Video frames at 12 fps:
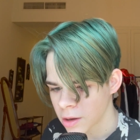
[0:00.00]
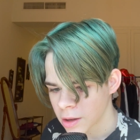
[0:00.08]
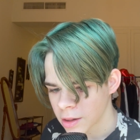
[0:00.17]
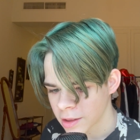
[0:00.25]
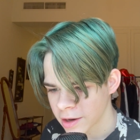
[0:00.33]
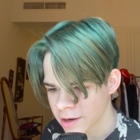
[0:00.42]

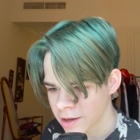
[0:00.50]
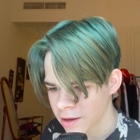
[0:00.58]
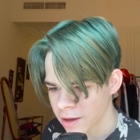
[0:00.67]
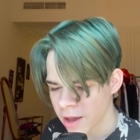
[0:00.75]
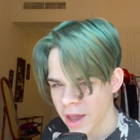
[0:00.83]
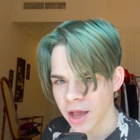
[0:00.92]
lady,
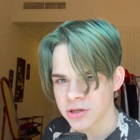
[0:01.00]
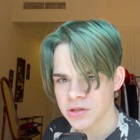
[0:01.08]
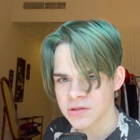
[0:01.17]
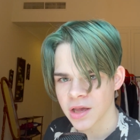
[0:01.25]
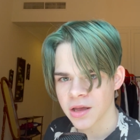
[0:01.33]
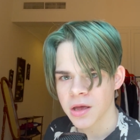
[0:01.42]
and she's
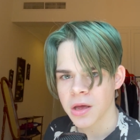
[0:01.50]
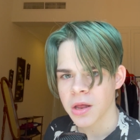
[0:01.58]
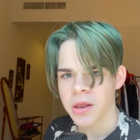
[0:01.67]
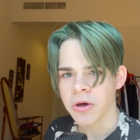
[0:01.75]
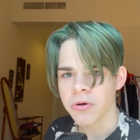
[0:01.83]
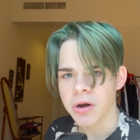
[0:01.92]
like,
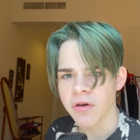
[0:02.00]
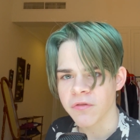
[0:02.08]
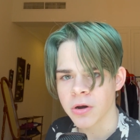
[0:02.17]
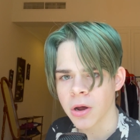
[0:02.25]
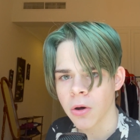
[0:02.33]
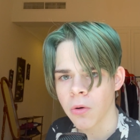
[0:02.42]
they'll never
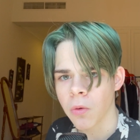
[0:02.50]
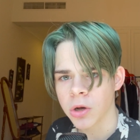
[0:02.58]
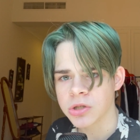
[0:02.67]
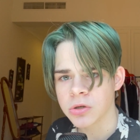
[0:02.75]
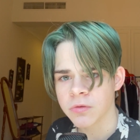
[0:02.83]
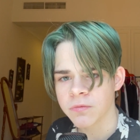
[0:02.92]
know what
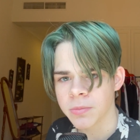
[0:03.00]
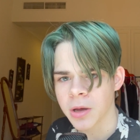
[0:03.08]
you've